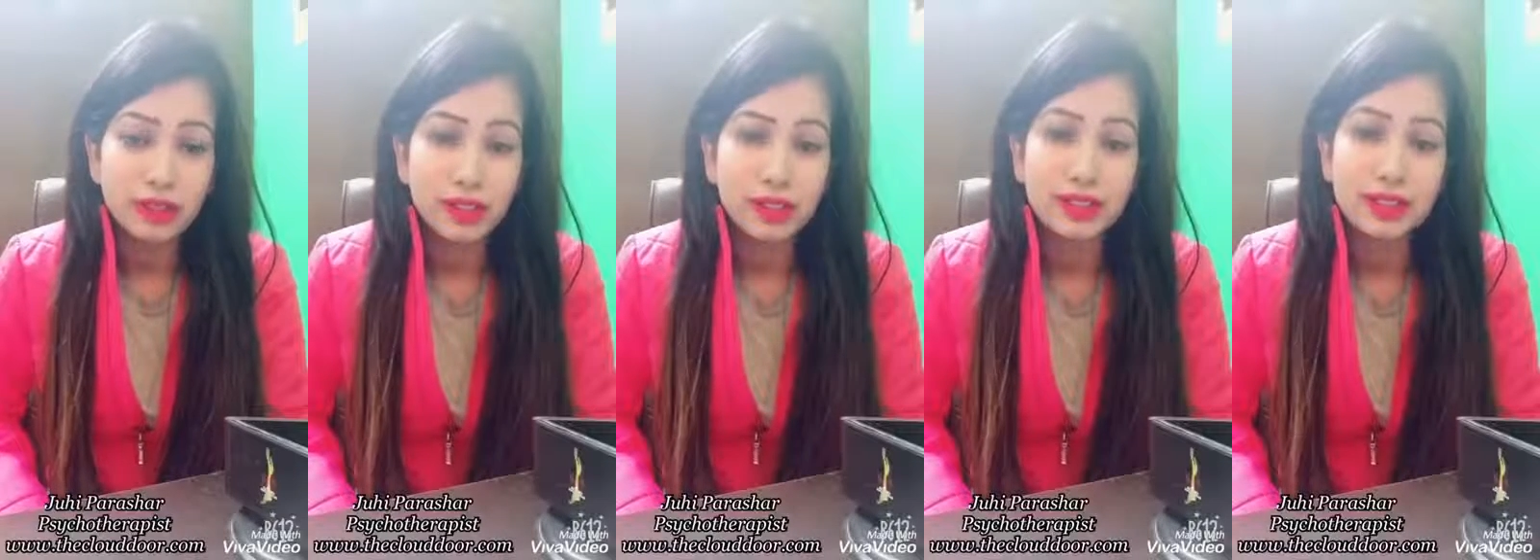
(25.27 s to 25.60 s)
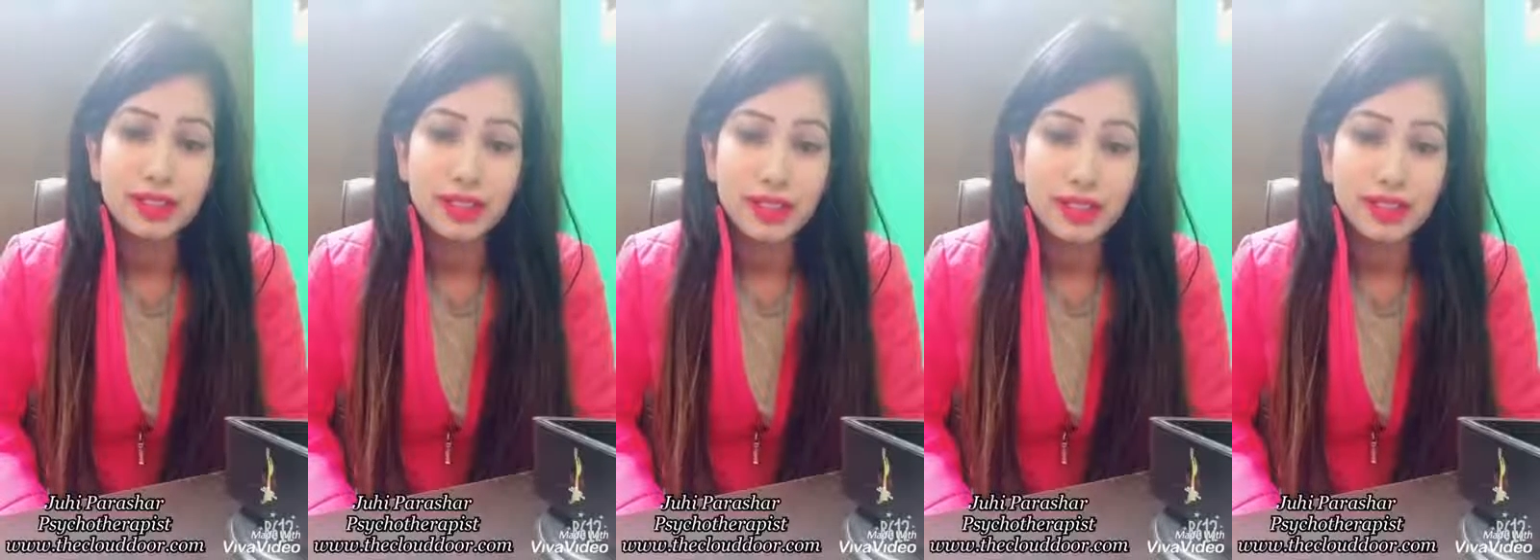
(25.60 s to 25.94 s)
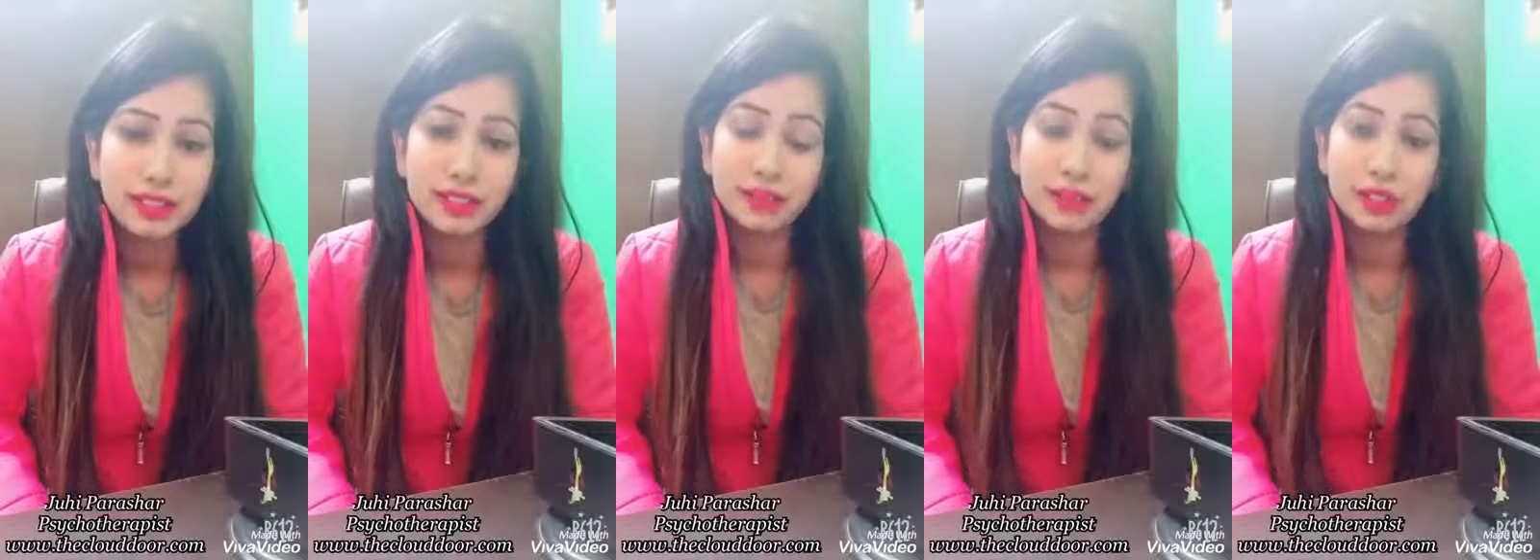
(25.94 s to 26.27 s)

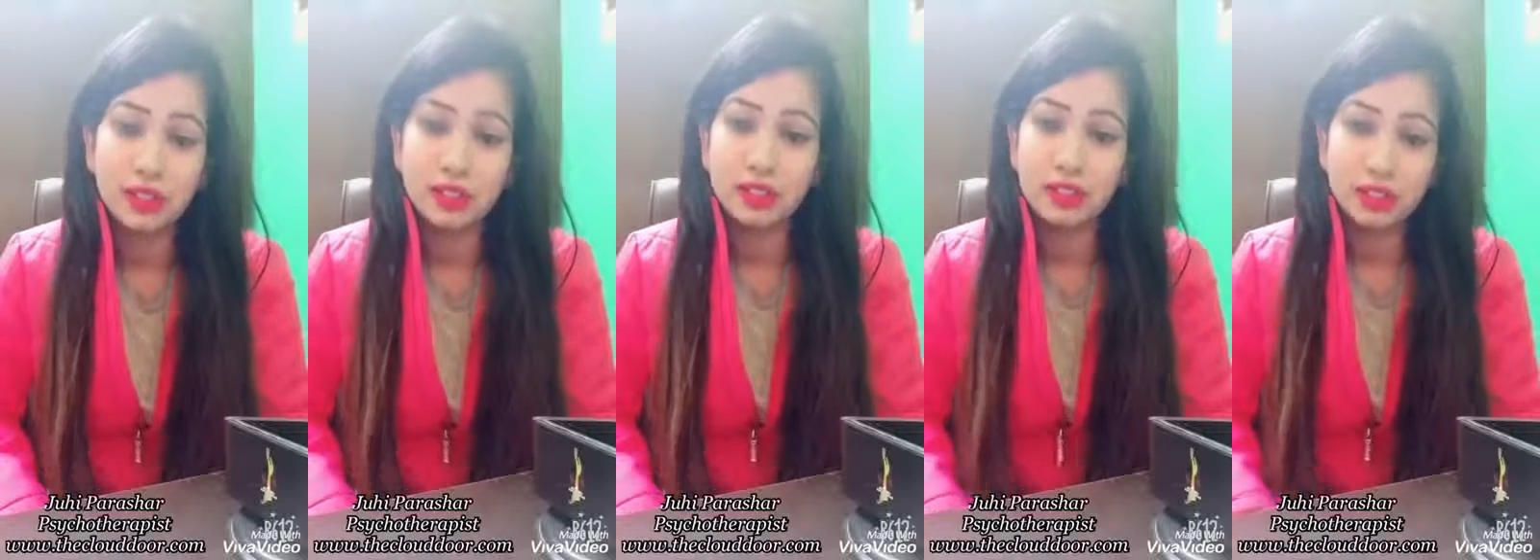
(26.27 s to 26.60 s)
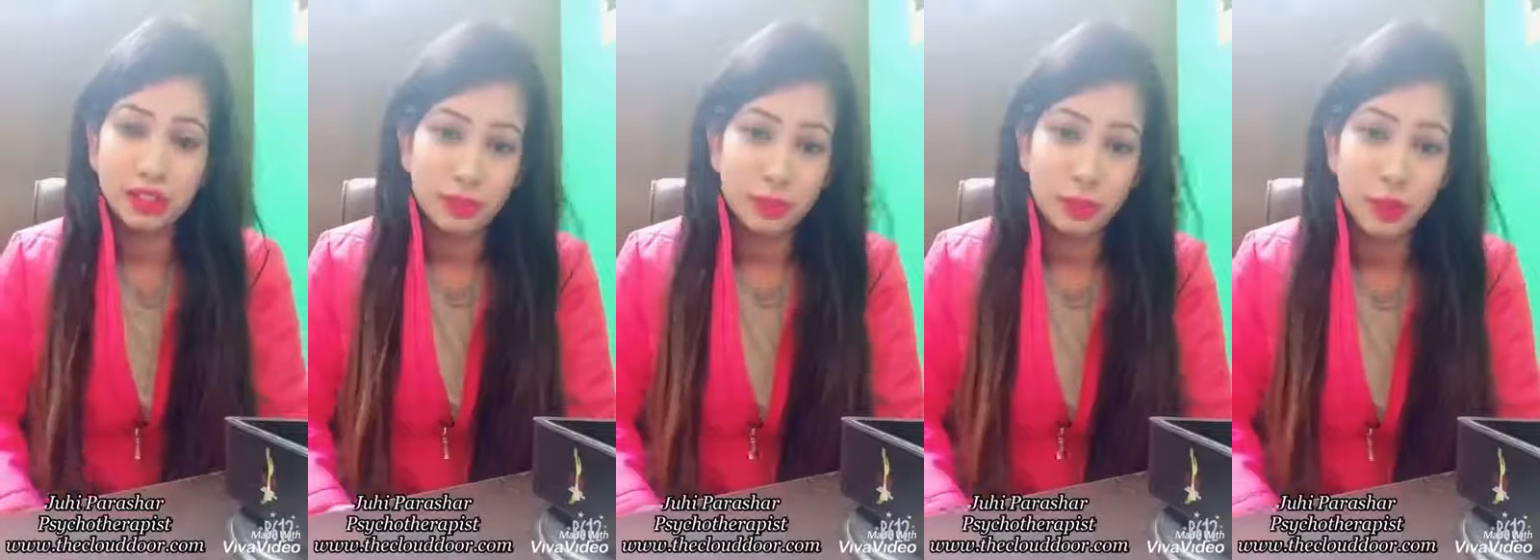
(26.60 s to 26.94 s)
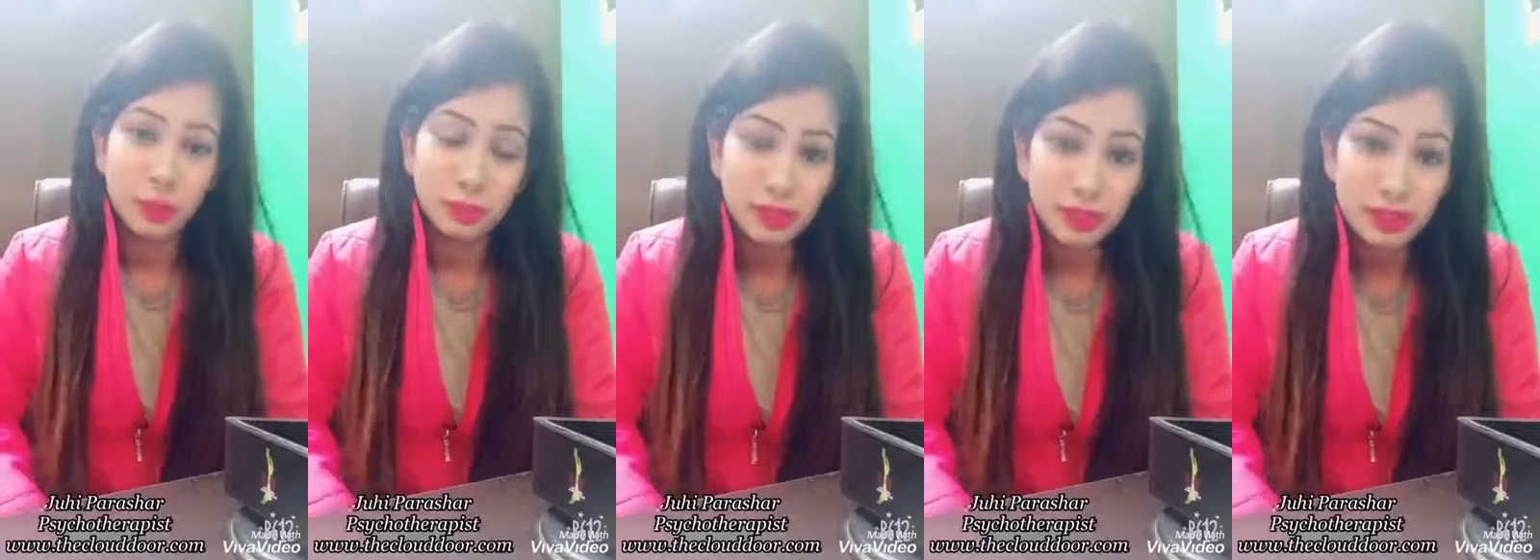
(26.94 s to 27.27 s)
entails, what are the treatment
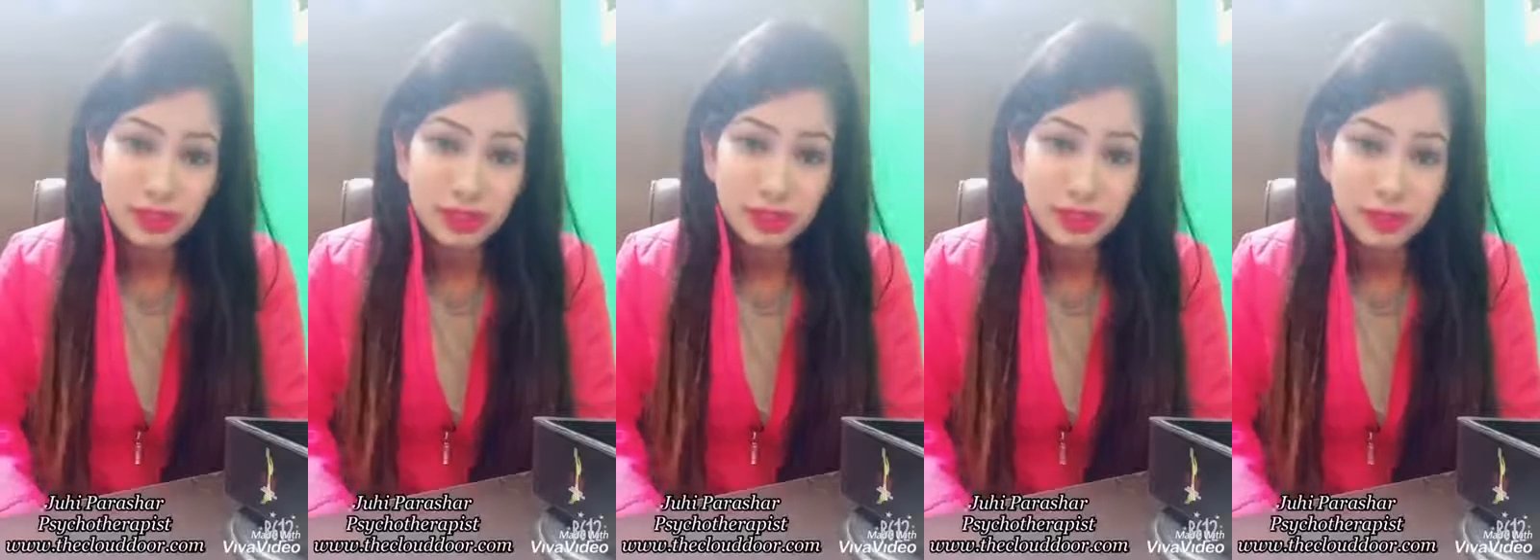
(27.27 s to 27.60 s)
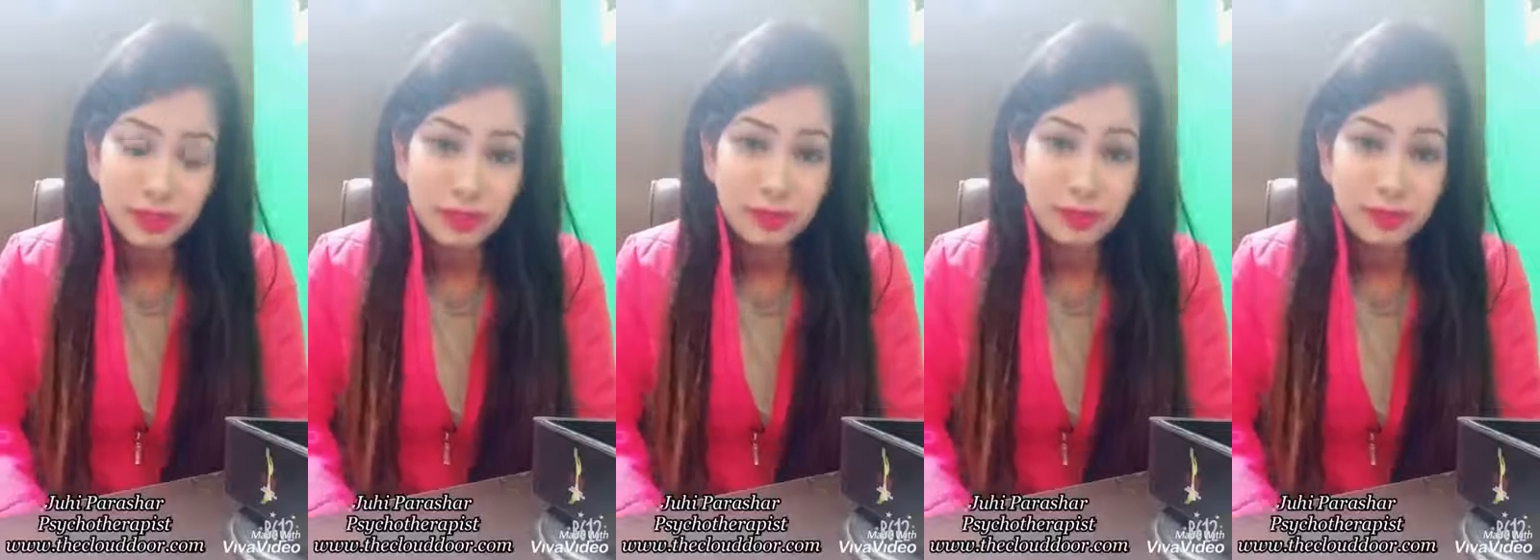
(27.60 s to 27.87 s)
options.